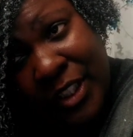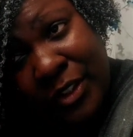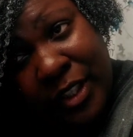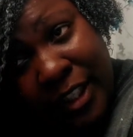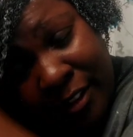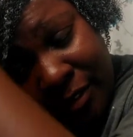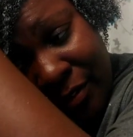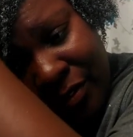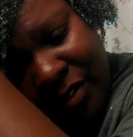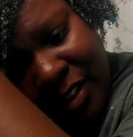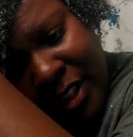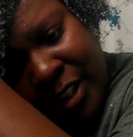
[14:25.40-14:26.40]
Okay,
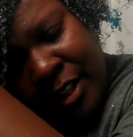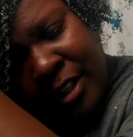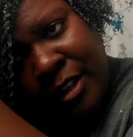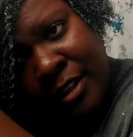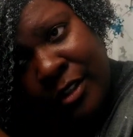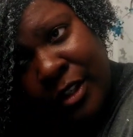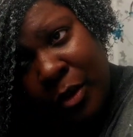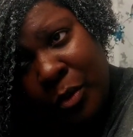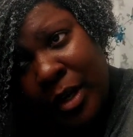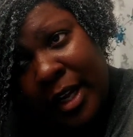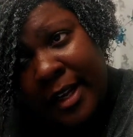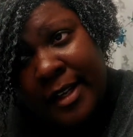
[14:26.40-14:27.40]

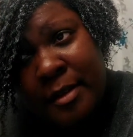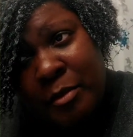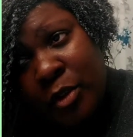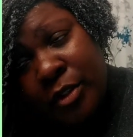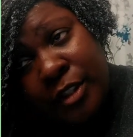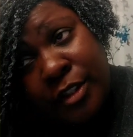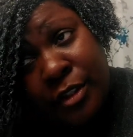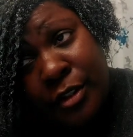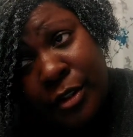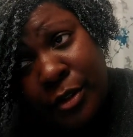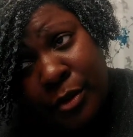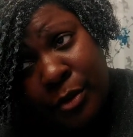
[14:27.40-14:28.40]
so I am going to
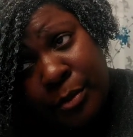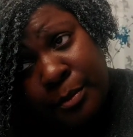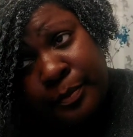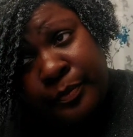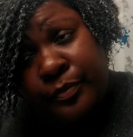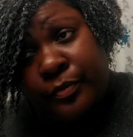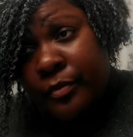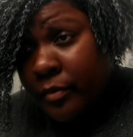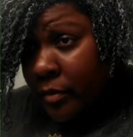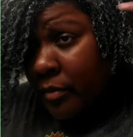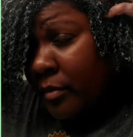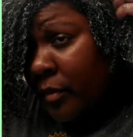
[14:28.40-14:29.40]
do
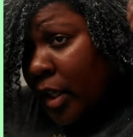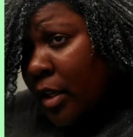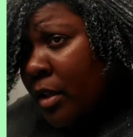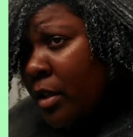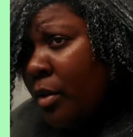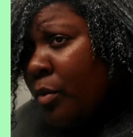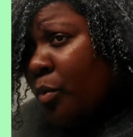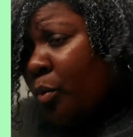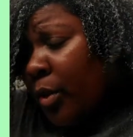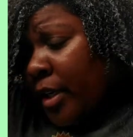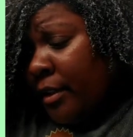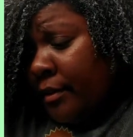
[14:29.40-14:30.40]

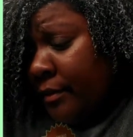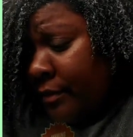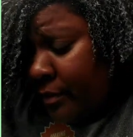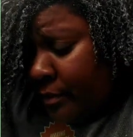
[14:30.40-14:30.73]
what